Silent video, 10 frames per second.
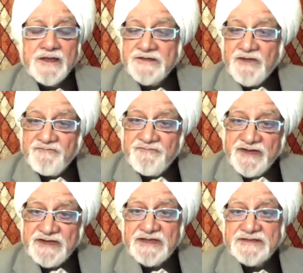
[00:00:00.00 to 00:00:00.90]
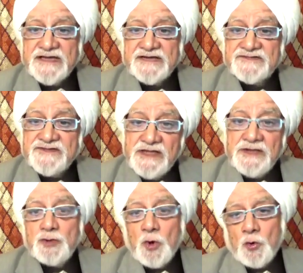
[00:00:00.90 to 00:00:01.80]
The winners are
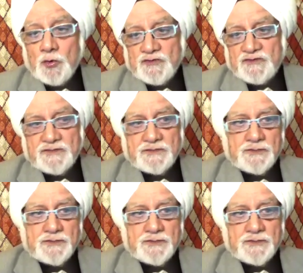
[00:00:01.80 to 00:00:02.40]
still those